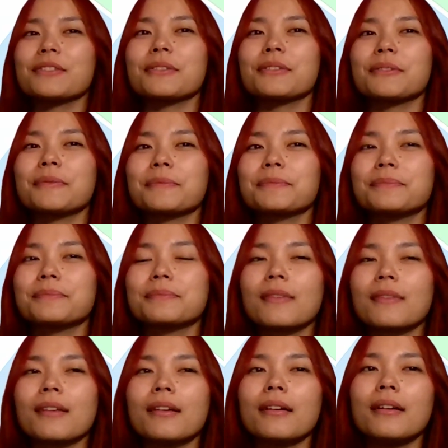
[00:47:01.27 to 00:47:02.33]
understood.
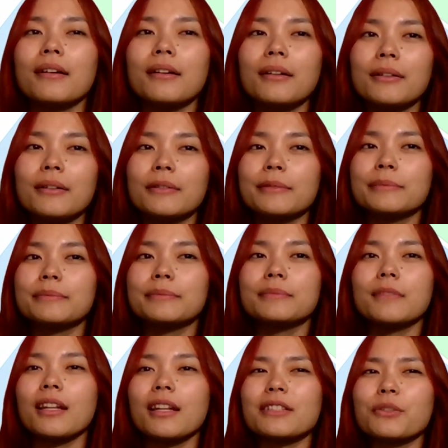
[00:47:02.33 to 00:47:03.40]
The
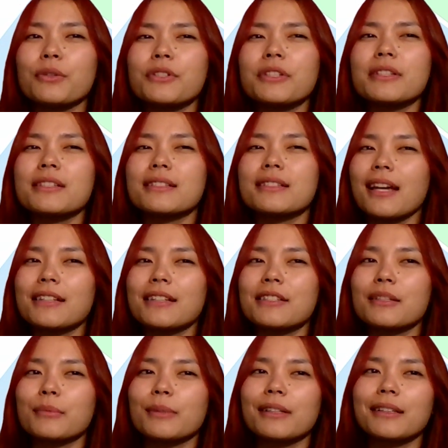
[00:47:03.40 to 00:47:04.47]
next question is kind
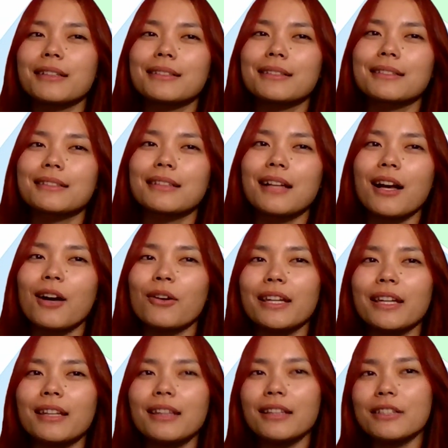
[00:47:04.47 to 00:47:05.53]
of similar. How
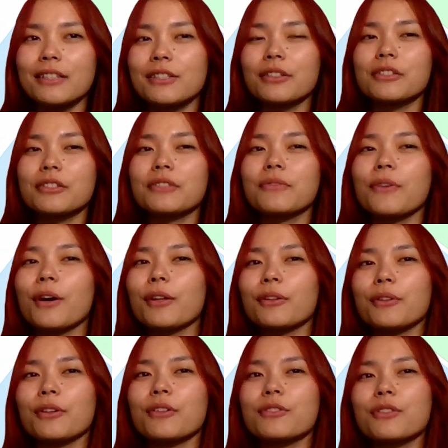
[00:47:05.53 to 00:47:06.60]
can listeners
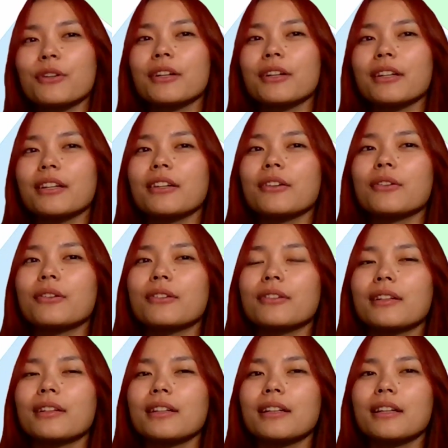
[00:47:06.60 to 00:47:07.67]
follow your journey
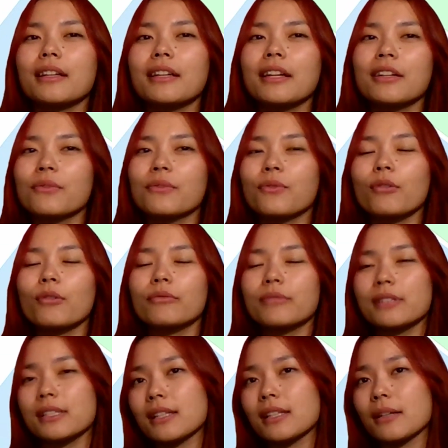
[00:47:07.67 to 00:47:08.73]
or get involved
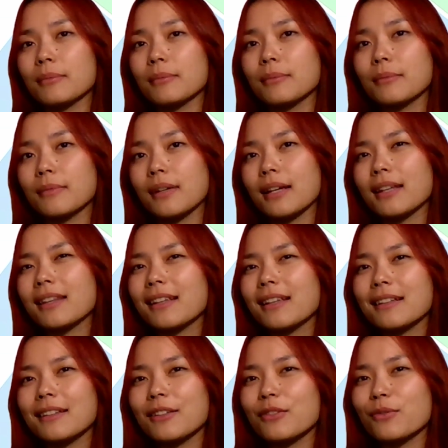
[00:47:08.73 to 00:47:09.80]
with STEM? I
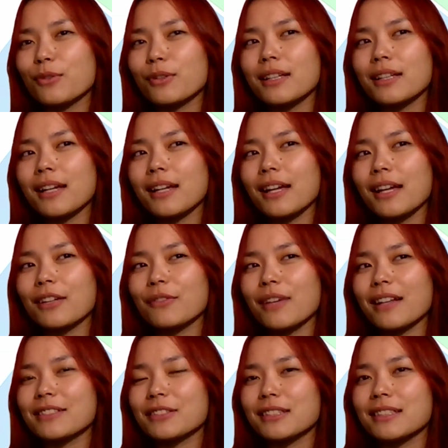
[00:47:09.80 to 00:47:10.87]
think you've already kind of
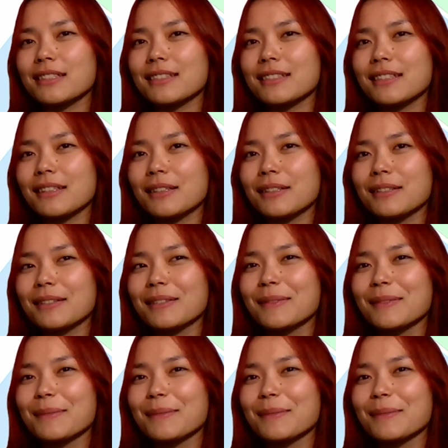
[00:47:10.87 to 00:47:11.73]
answered this in the